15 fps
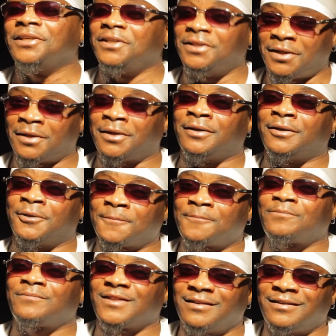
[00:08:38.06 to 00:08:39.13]
Yeah.
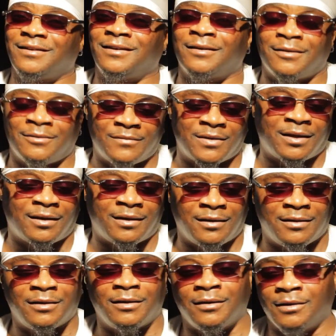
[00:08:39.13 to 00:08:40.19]
Yeah,
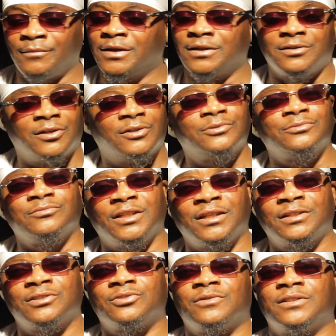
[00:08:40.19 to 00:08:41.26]
man. Um, and don't
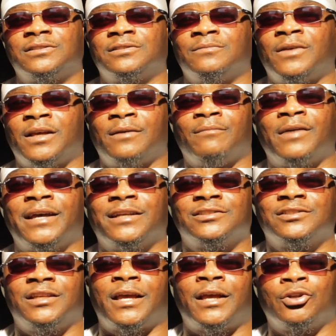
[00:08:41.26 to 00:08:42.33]
get it twisted, man. Mike
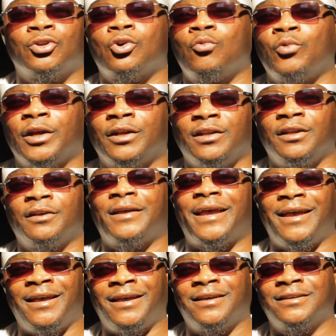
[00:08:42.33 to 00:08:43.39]
G ain't nowhere near
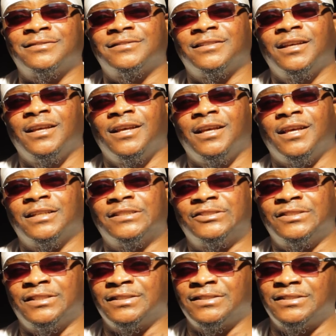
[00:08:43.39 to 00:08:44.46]
ass.
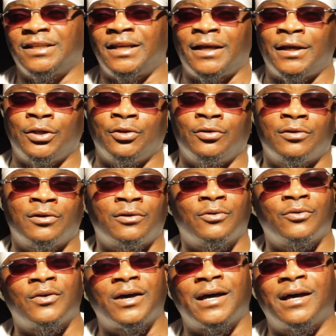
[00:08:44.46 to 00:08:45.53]
It's just that you
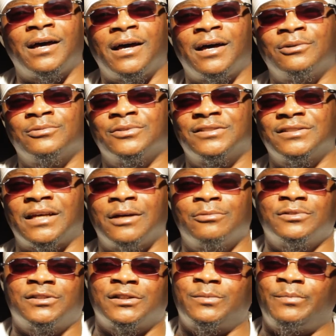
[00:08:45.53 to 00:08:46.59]
know I, I was I
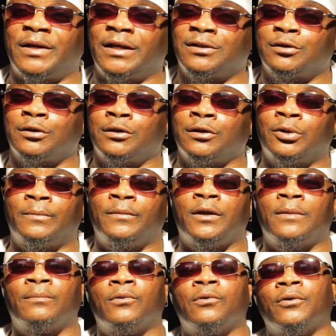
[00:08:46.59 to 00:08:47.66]
was expecting a little
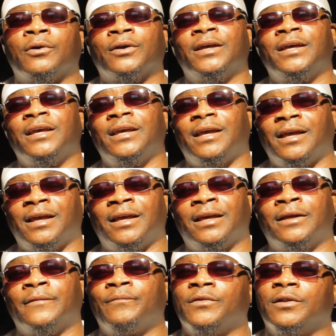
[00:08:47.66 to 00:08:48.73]
bit more,
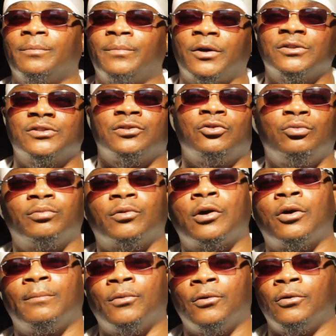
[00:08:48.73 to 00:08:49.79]
and the person who
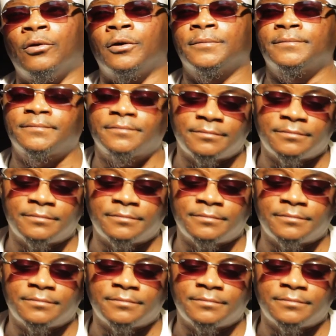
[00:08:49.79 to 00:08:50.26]
brought more